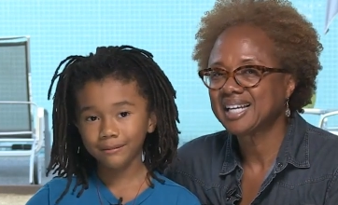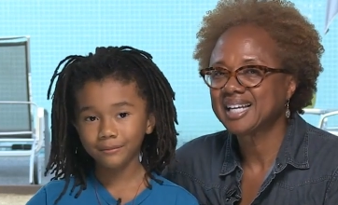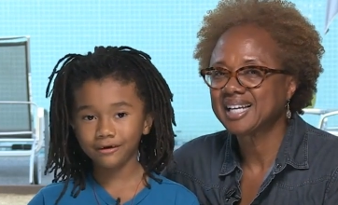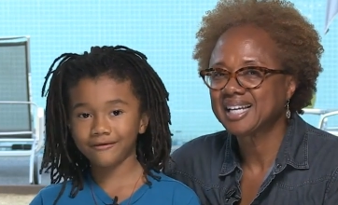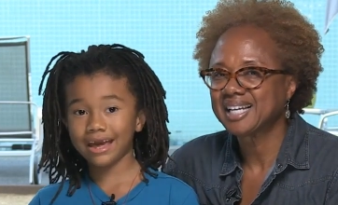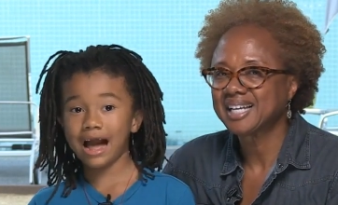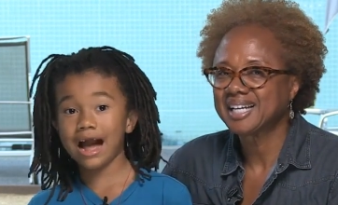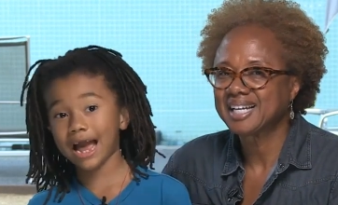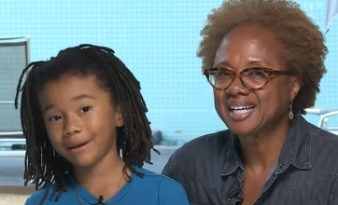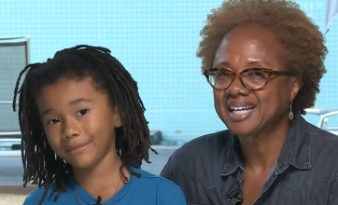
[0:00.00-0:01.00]
Speaker 1: movie.
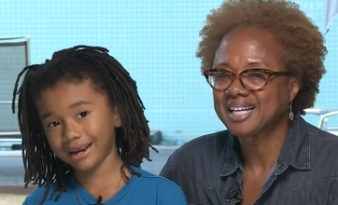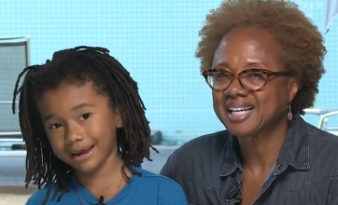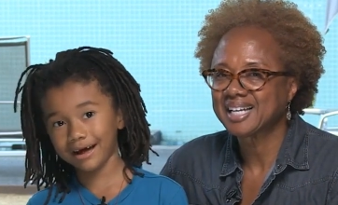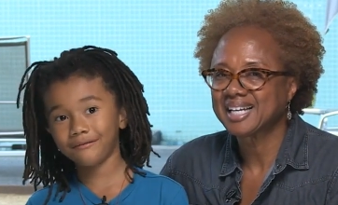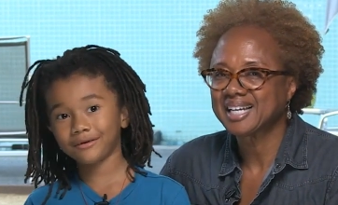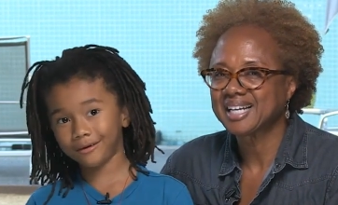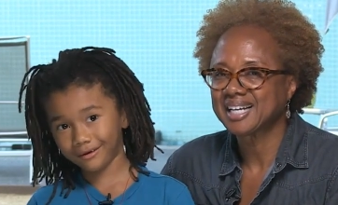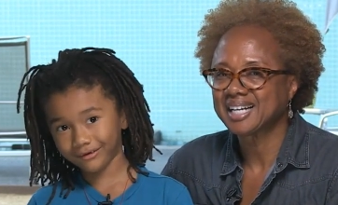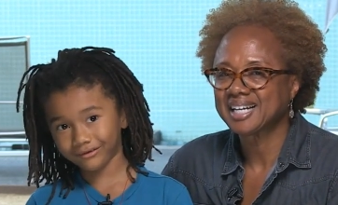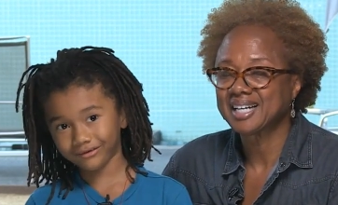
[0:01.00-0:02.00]
I'm in it, of
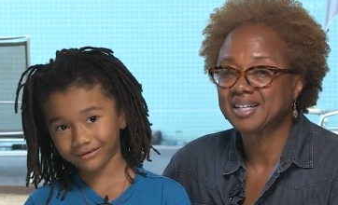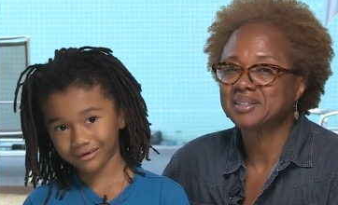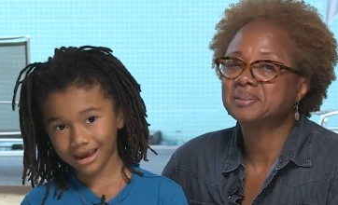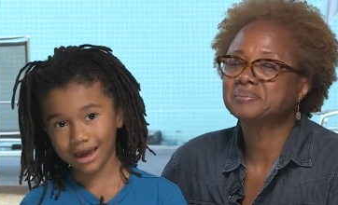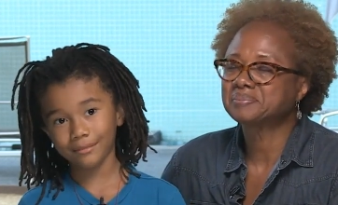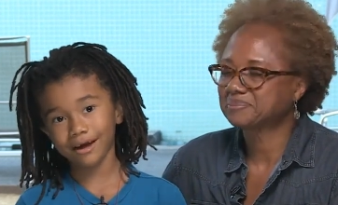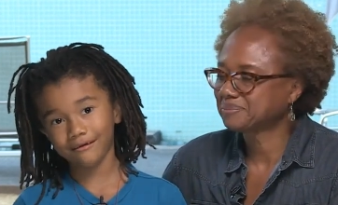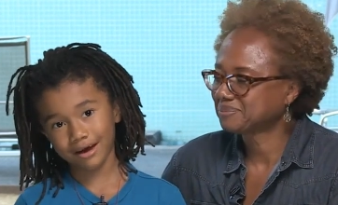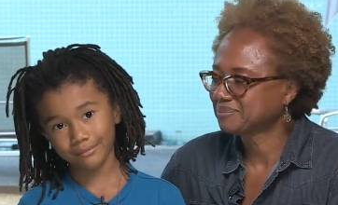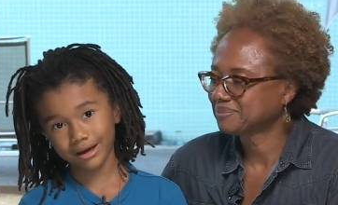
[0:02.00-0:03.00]
course and my
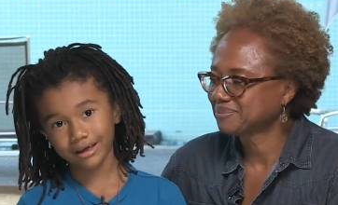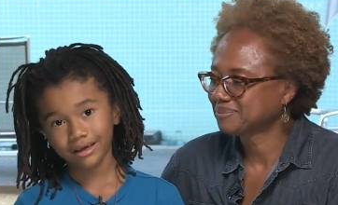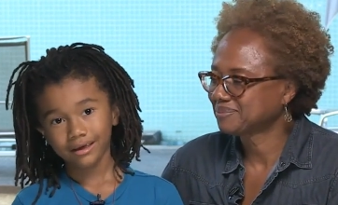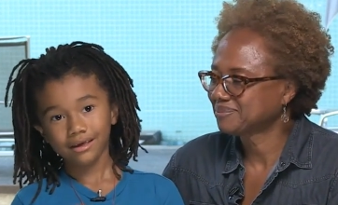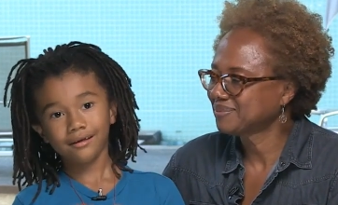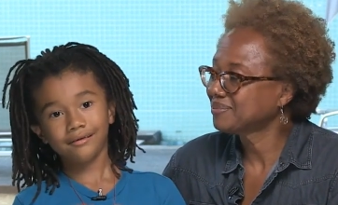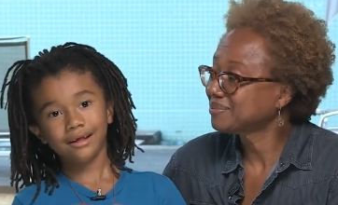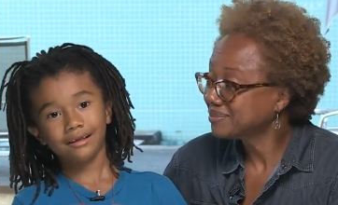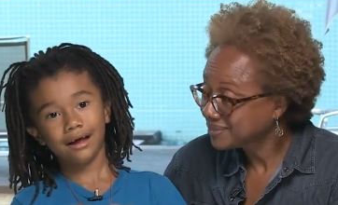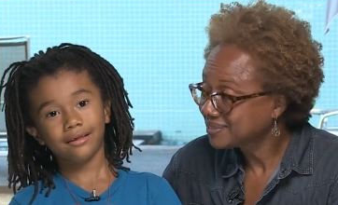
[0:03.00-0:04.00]
grandma. You'll
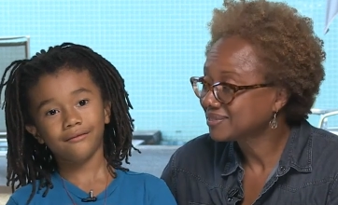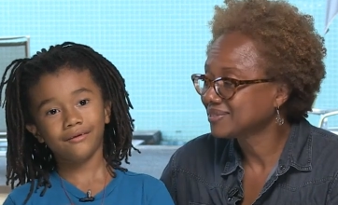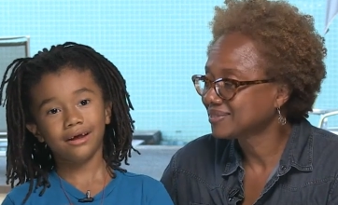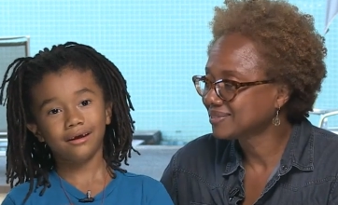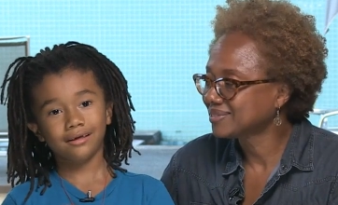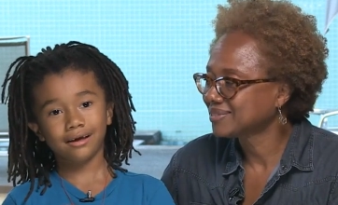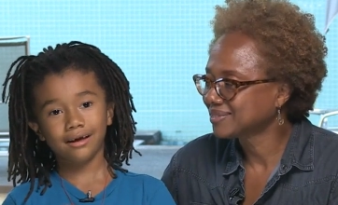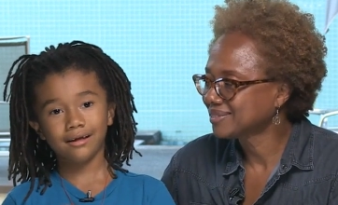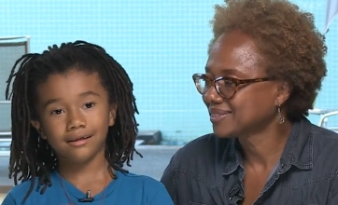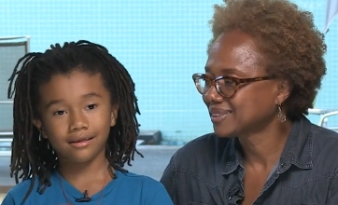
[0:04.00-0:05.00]
see lots of other
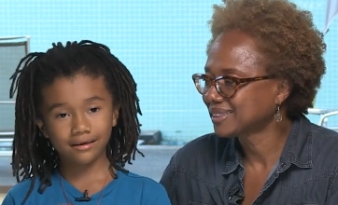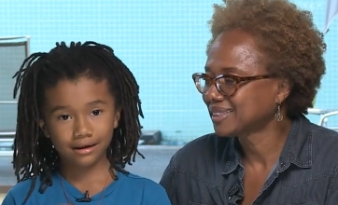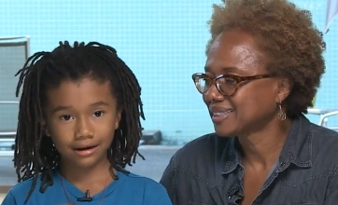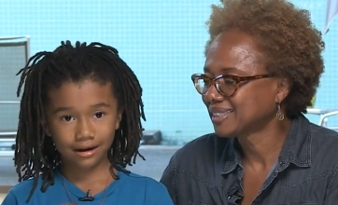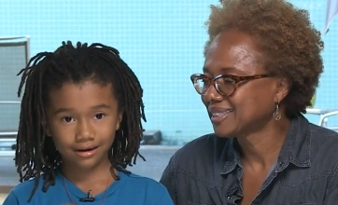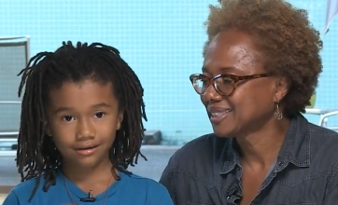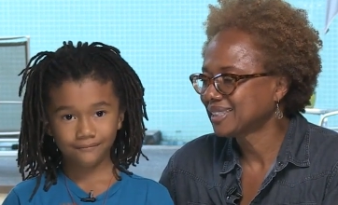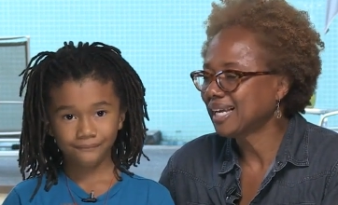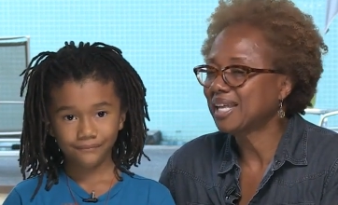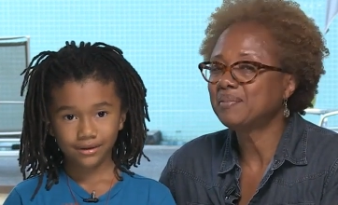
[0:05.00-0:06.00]
cousins in there.
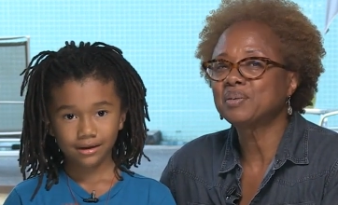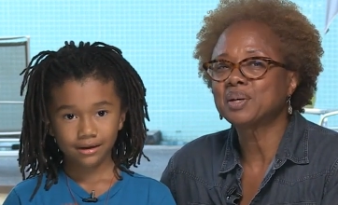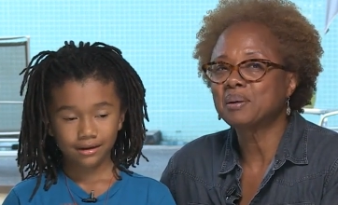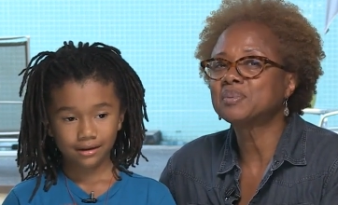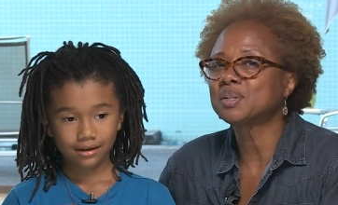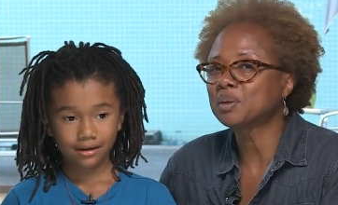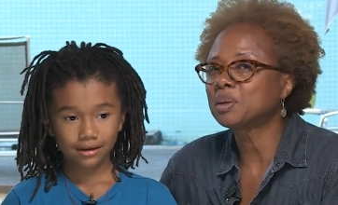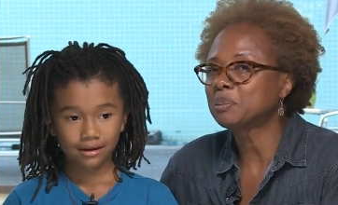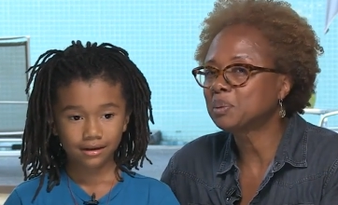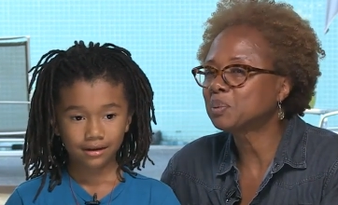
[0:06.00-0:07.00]
Speaker 2: And if you come to the
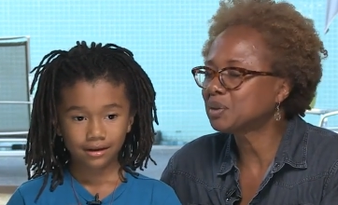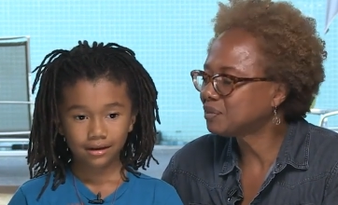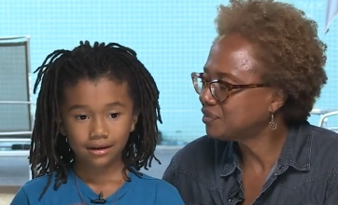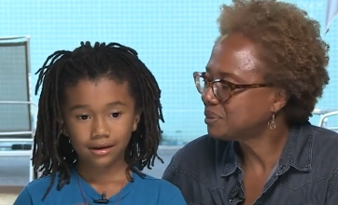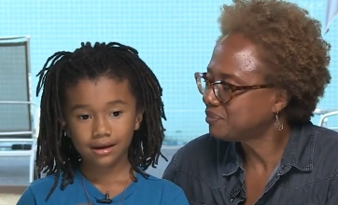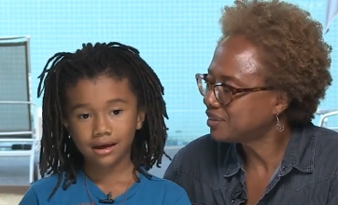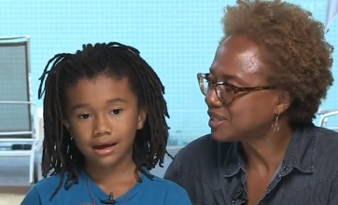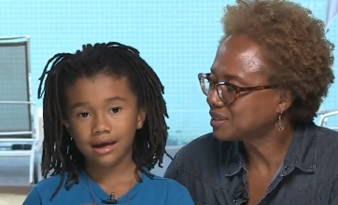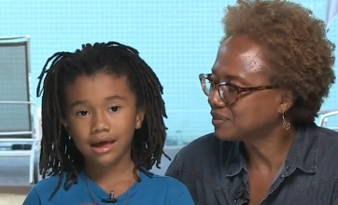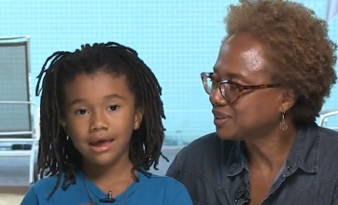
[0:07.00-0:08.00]
Urbanworld Film
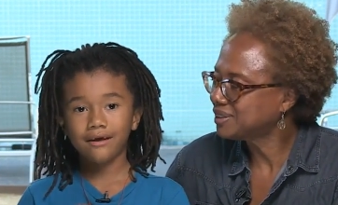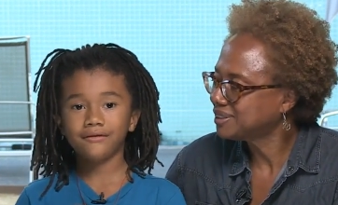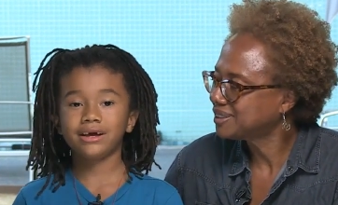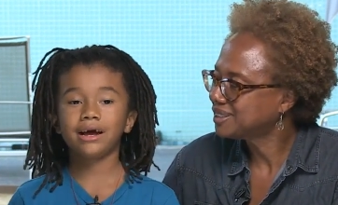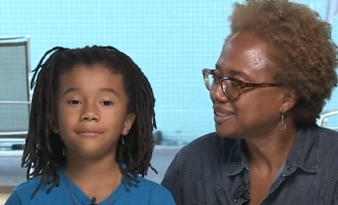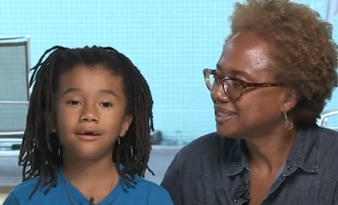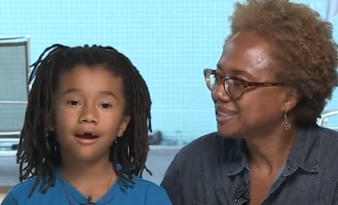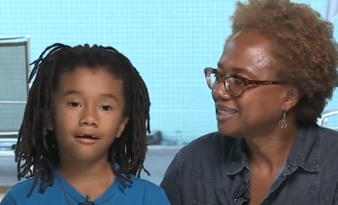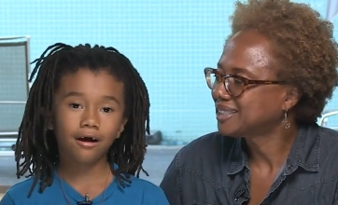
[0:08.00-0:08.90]
Festival, and
Speaker 1: if you come to